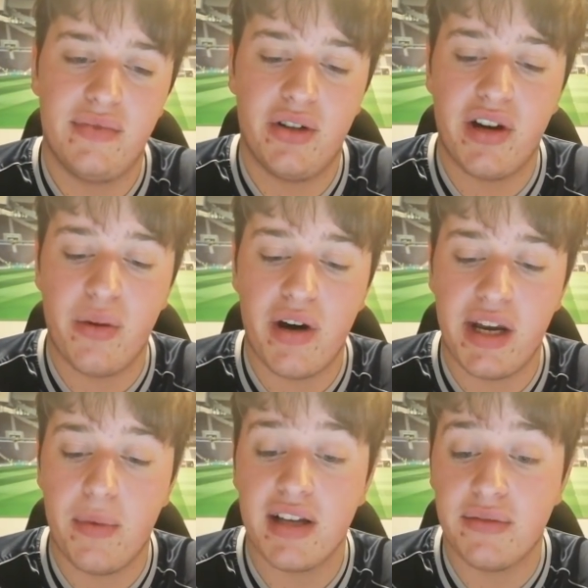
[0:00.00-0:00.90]
you know, kind of what
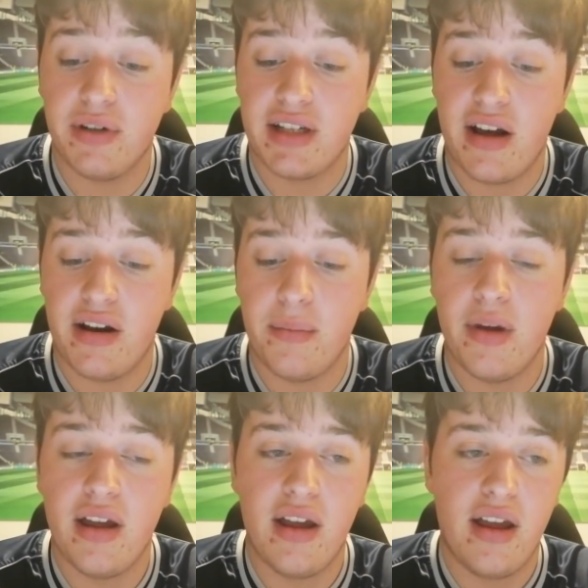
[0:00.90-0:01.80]
he was for
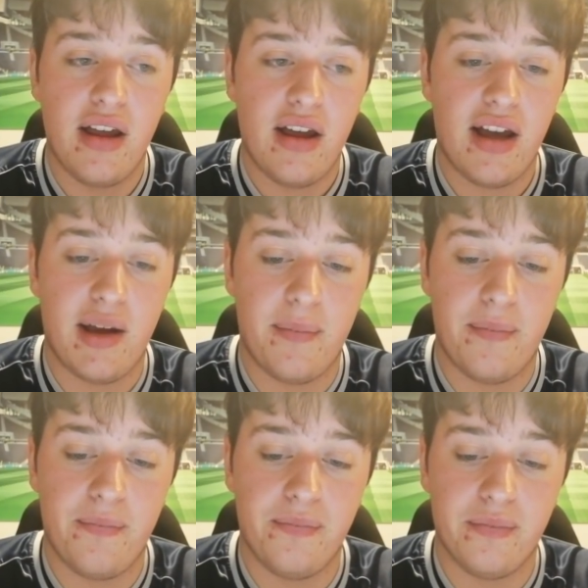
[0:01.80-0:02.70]
Tottenham
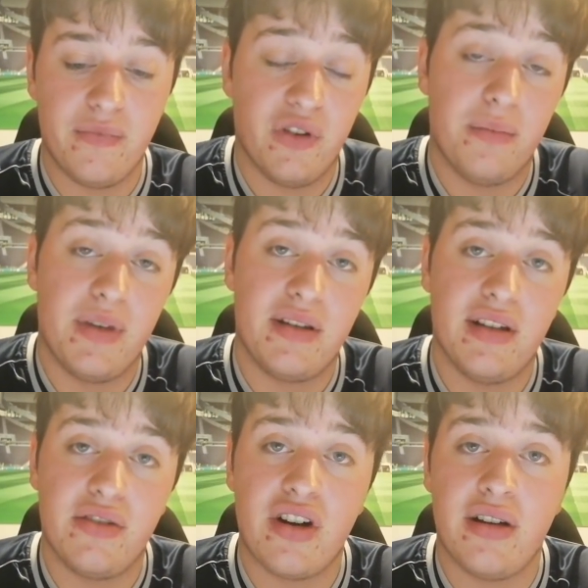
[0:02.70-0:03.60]
from
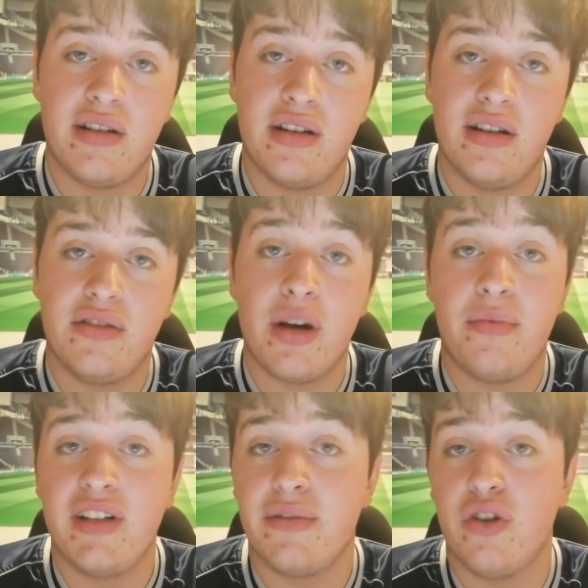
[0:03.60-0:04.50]
the
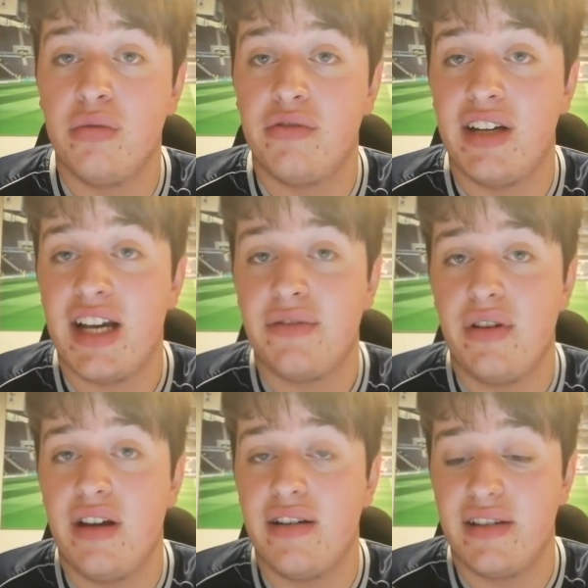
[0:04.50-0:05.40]
drop in his form over the last
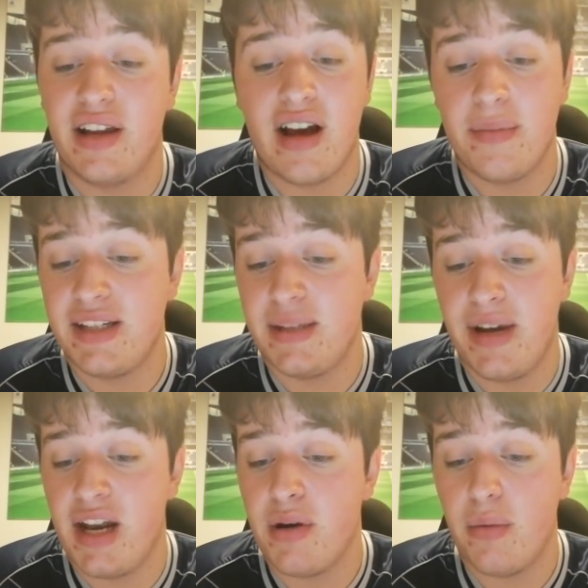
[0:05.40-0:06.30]
few years and the comments he's
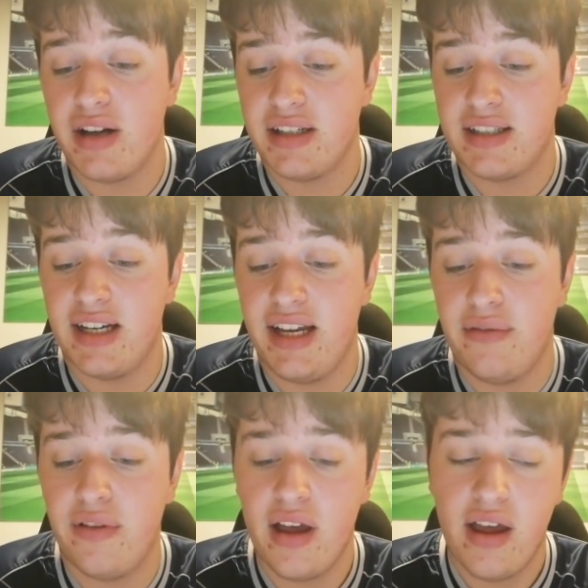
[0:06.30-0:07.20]
made about wanting to
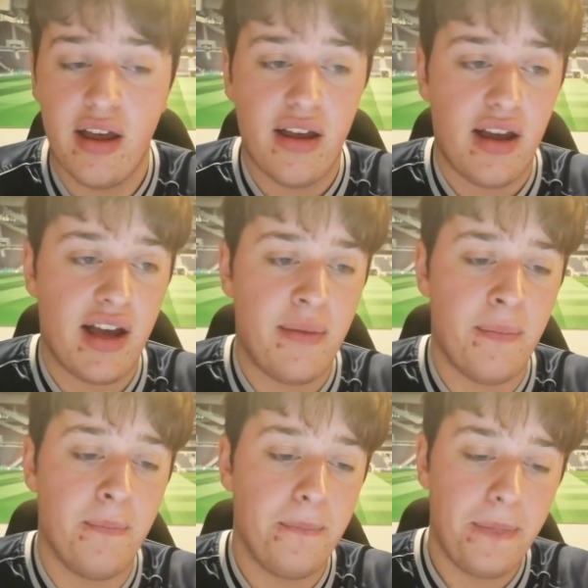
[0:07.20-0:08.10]
leave.
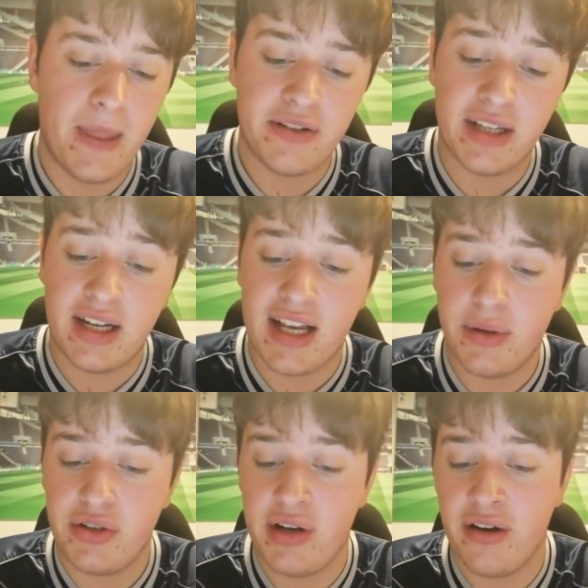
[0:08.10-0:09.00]
Let's take the last
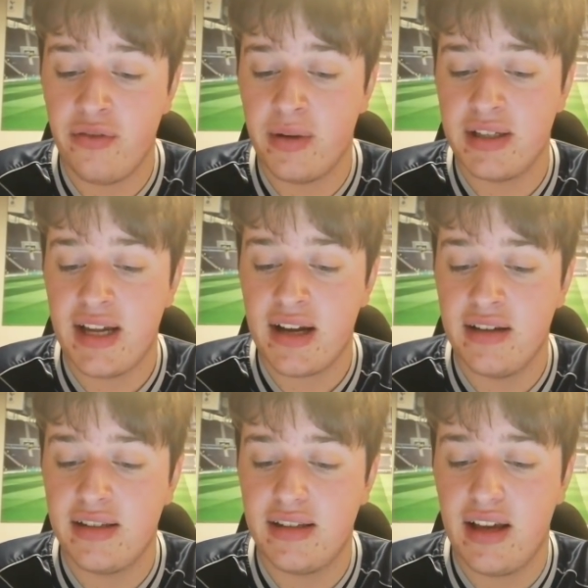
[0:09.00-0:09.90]
question here from
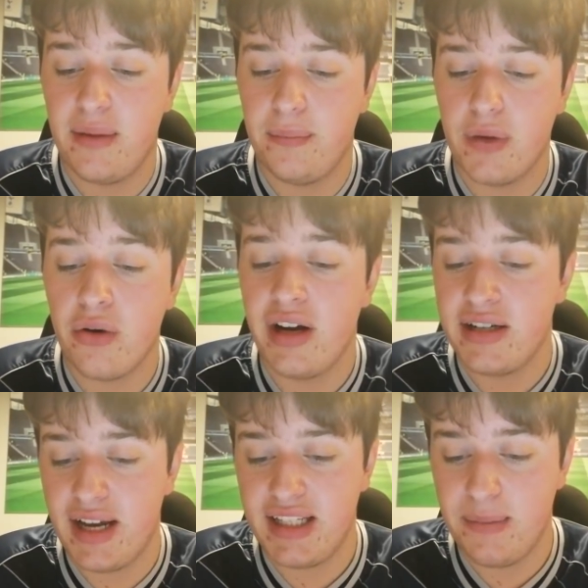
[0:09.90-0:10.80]
Kostakis.
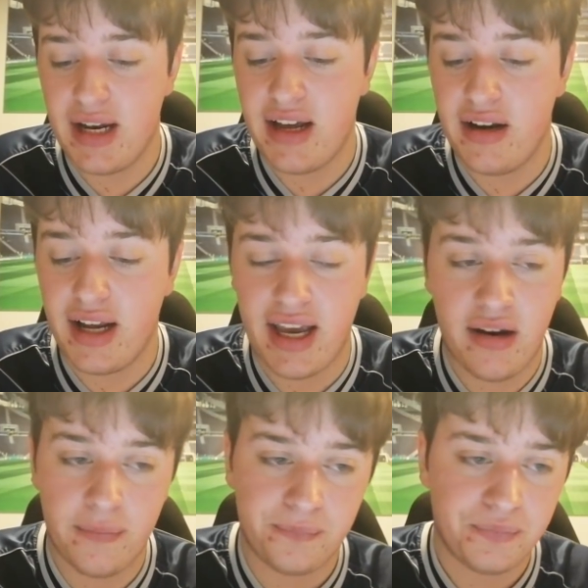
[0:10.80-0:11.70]
Aurier to AC Milan.
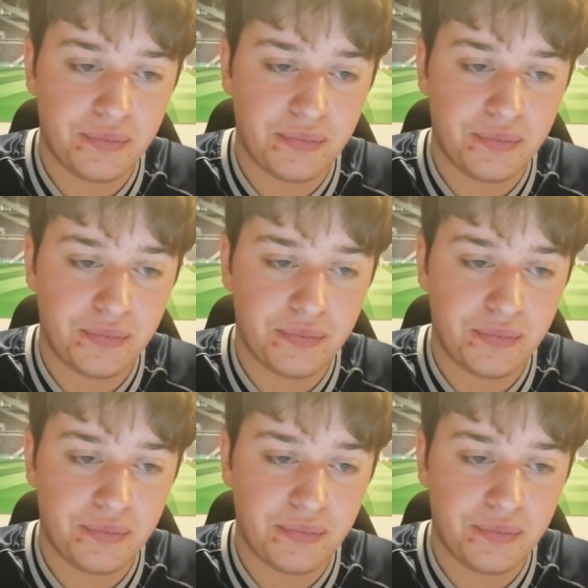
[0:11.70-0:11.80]
Again,